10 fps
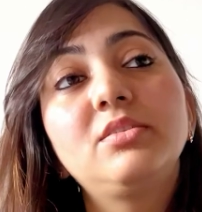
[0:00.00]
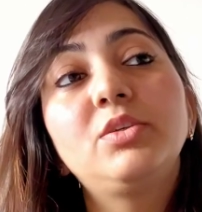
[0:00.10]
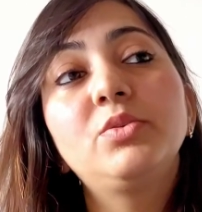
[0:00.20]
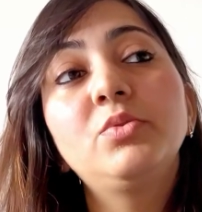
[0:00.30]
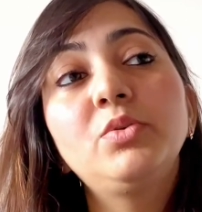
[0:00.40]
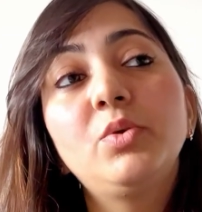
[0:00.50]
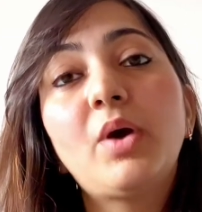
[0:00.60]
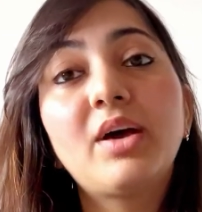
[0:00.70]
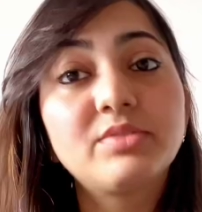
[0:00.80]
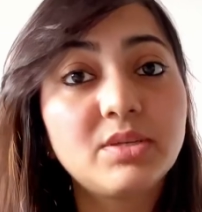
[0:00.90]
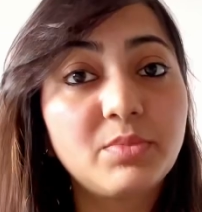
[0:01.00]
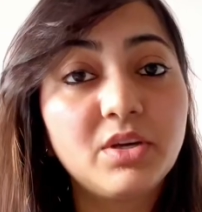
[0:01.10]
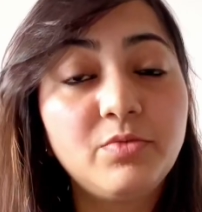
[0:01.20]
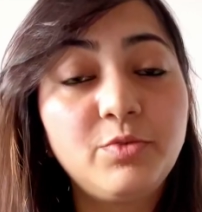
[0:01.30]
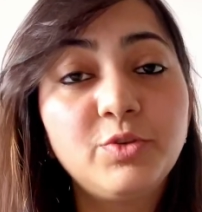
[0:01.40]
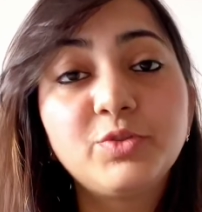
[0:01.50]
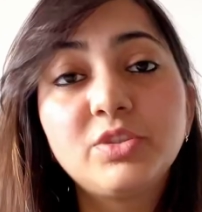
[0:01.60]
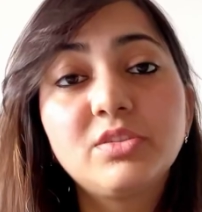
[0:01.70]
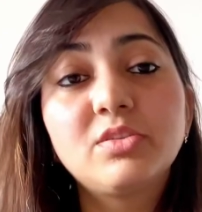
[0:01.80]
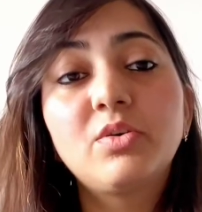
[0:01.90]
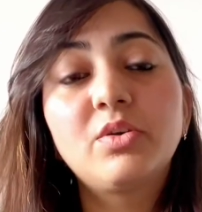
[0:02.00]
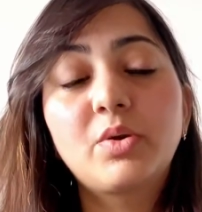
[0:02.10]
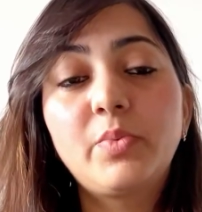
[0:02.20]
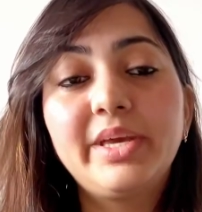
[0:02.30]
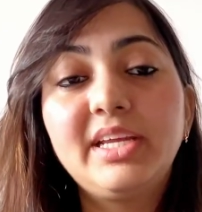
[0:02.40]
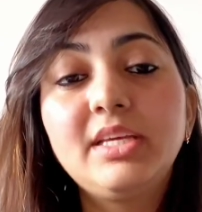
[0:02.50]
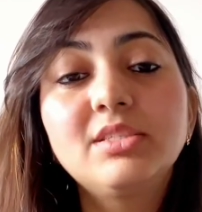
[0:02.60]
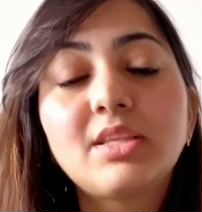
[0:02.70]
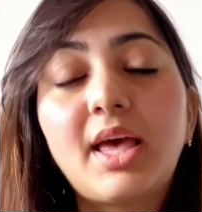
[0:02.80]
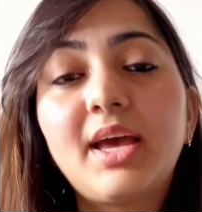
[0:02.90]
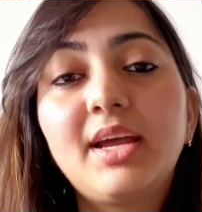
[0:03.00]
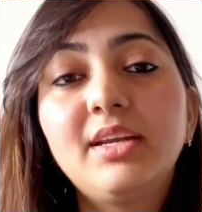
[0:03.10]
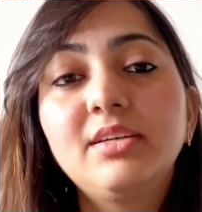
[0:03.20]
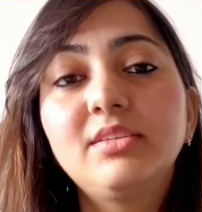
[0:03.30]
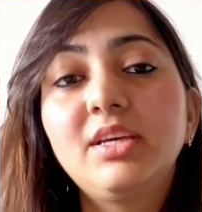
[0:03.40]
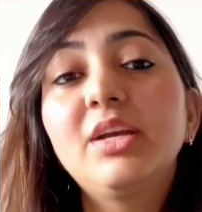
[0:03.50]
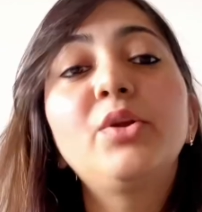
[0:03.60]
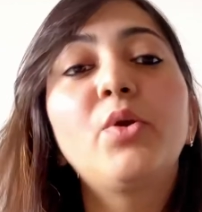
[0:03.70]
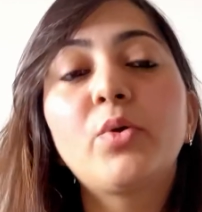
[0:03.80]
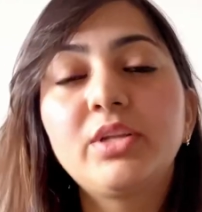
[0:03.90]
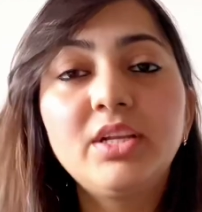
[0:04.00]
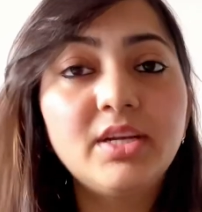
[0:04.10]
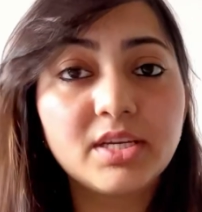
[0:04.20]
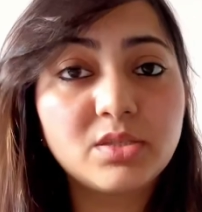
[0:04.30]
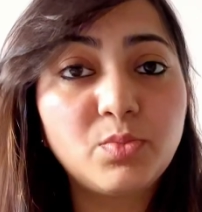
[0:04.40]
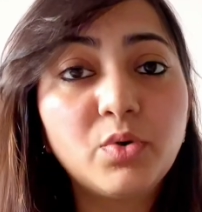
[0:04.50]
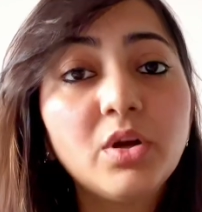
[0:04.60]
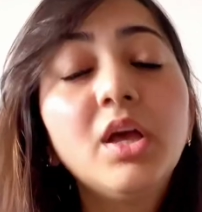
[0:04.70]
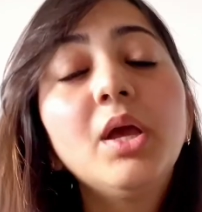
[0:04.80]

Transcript: you know you have some confusions or queries and uh, they are not the textbook